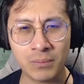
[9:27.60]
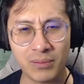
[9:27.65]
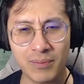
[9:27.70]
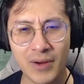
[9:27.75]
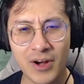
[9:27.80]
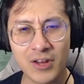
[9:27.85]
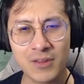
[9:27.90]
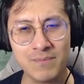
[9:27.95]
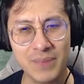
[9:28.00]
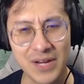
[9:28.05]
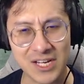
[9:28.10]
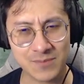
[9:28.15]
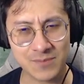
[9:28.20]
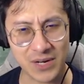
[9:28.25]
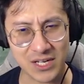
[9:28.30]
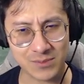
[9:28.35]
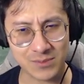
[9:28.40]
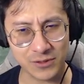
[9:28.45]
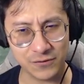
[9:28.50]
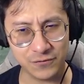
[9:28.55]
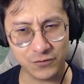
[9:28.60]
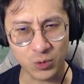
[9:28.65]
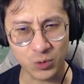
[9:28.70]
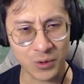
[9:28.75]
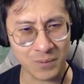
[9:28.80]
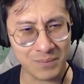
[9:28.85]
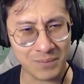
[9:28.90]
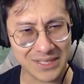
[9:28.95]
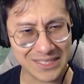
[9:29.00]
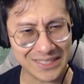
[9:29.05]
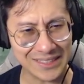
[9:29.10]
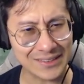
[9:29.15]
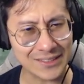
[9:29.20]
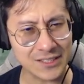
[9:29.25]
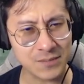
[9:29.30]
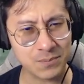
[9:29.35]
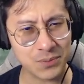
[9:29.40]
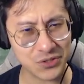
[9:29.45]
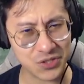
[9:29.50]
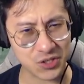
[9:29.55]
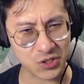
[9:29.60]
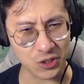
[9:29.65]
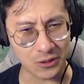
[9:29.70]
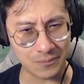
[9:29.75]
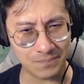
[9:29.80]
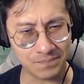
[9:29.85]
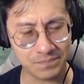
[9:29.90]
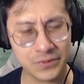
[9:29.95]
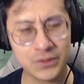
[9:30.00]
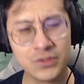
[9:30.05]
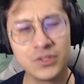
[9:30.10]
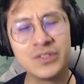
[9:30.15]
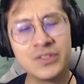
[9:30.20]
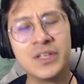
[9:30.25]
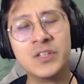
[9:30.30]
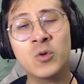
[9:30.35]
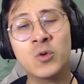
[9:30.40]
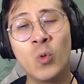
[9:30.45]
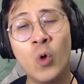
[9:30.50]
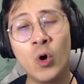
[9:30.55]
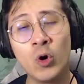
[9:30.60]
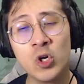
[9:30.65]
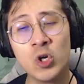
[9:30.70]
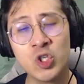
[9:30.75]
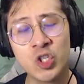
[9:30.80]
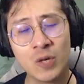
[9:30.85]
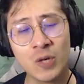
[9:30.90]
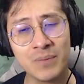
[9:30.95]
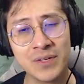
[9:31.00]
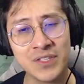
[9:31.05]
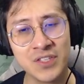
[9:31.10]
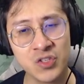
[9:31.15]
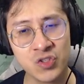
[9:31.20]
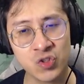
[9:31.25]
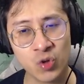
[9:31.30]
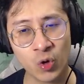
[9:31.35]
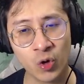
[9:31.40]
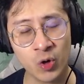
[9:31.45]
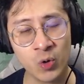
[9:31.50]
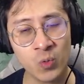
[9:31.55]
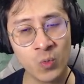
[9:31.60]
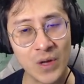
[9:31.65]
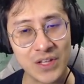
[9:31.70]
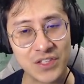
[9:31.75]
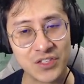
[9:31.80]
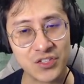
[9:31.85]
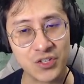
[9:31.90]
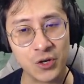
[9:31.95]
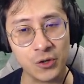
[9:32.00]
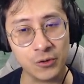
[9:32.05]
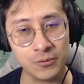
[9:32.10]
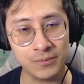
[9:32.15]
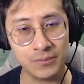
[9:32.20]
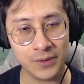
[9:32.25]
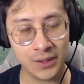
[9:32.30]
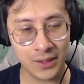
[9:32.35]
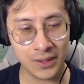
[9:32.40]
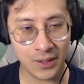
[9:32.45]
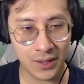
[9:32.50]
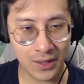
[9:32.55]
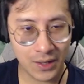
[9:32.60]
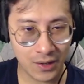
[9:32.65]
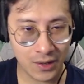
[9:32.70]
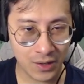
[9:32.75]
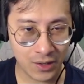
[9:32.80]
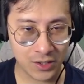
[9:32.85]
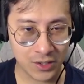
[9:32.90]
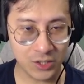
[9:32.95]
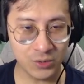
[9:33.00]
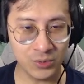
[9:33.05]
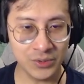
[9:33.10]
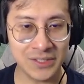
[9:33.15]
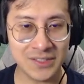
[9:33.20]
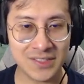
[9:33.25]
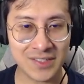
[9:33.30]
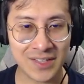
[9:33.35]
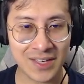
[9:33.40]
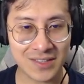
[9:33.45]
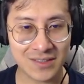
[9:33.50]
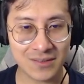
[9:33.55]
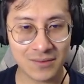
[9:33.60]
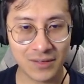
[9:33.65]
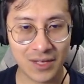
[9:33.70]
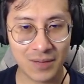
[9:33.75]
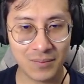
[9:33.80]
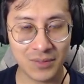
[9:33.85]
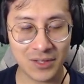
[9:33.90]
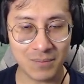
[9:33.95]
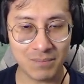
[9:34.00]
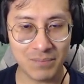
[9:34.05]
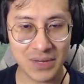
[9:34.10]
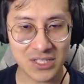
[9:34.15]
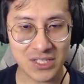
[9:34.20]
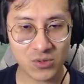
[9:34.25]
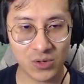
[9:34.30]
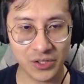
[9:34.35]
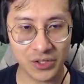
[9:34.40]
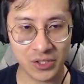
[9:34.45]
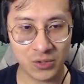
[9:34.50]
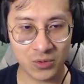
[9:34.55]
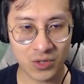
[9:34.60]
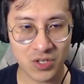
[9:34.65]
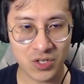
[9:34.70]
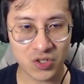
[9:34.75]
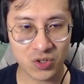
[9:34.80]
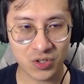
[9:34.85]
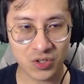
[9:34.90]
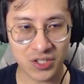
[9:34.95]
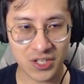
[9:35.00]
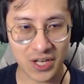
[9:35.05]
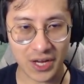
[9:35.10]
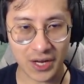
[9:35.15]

to prepare the best possible food with meticulous precision, just as a warrior sharpens his sword and whetstone. You will need to get, get me the best quality ingredients during your